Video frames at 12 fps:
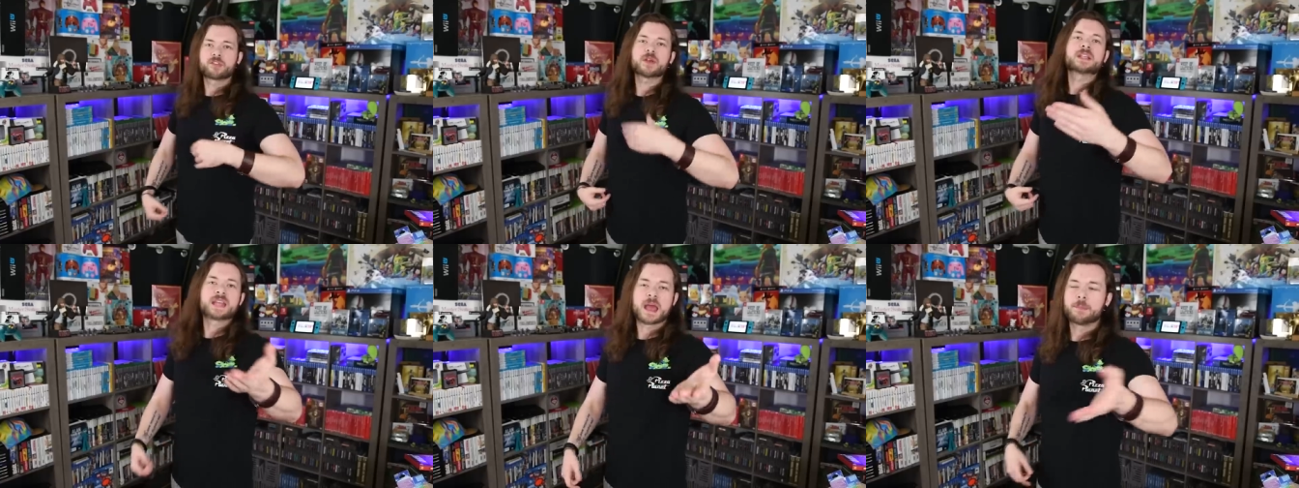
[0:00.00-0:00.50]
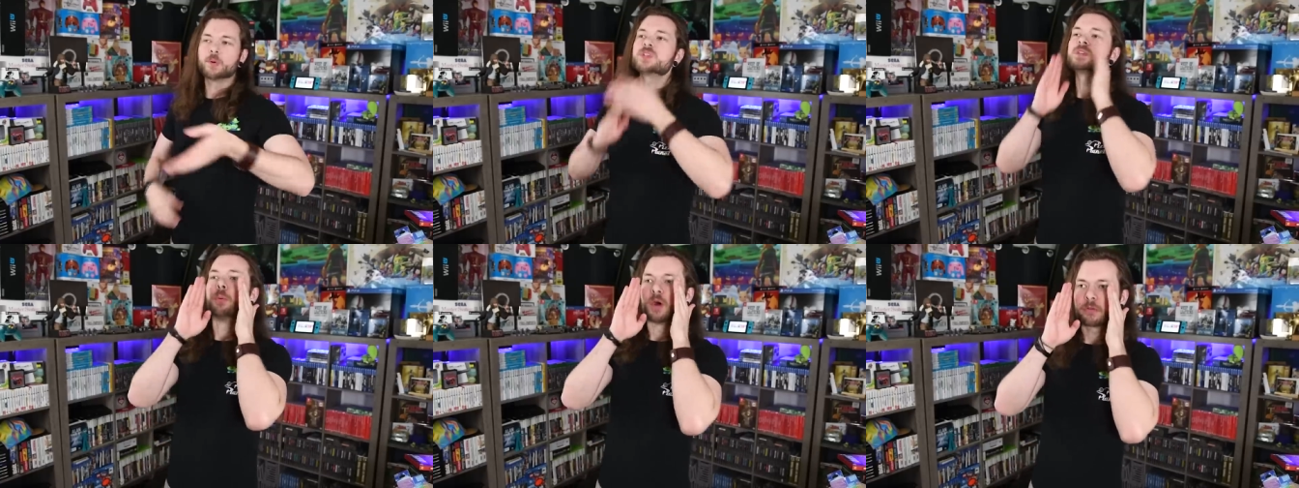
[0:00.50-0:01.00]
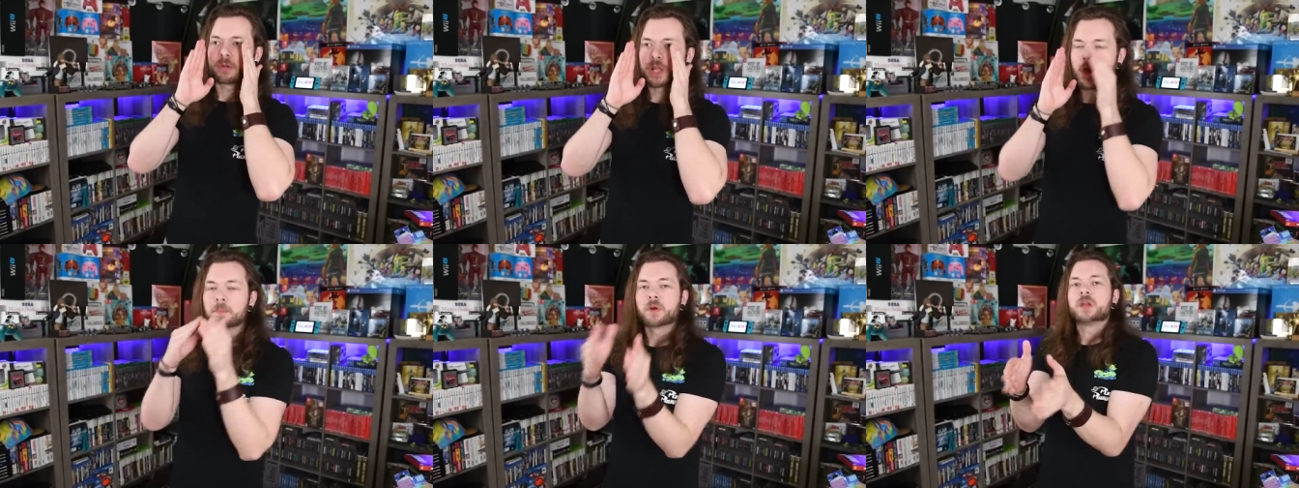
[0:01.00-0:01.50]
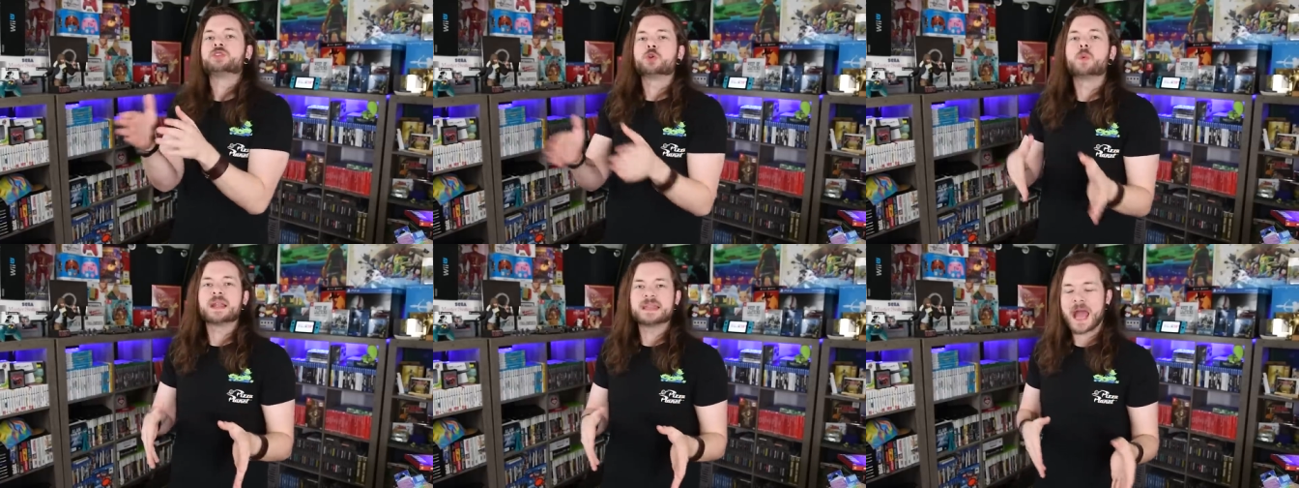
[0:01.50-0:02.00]
For example, spoiler alert, I'm gonna do
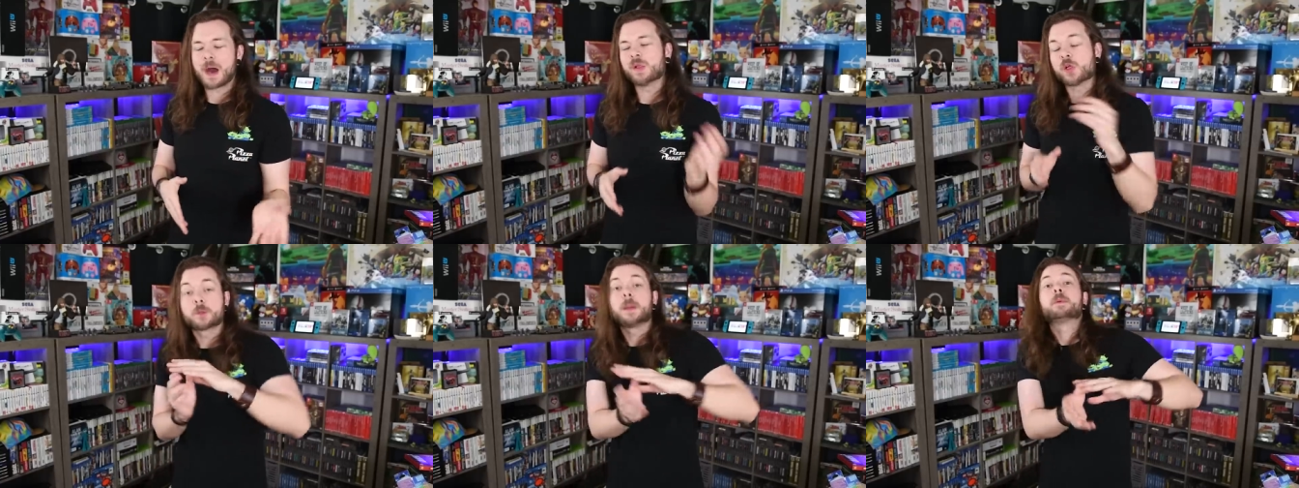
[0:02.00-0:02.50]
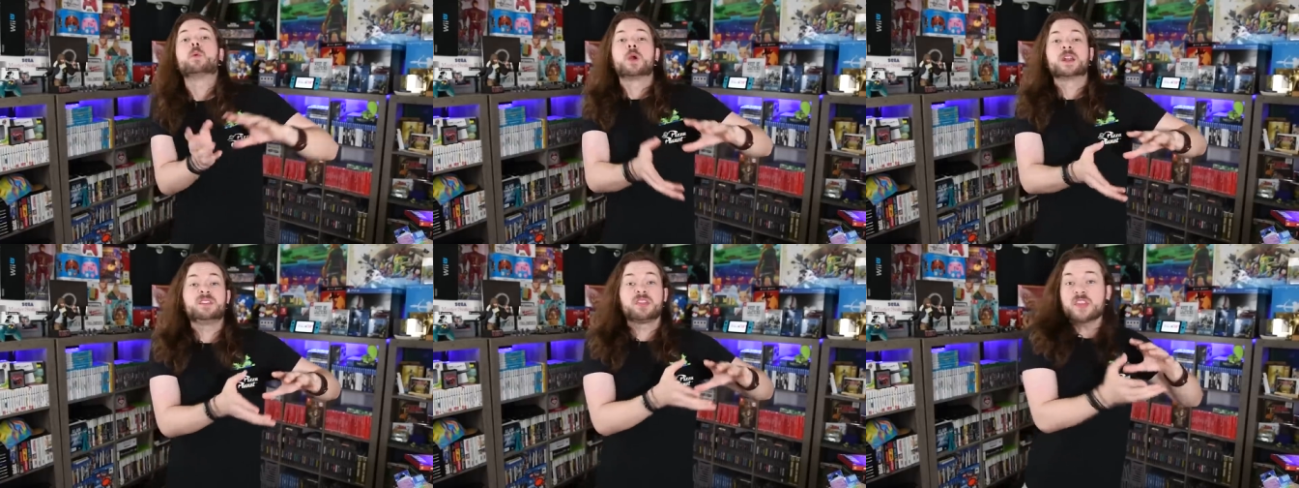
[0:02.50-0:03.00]
one now. A lot of people wanted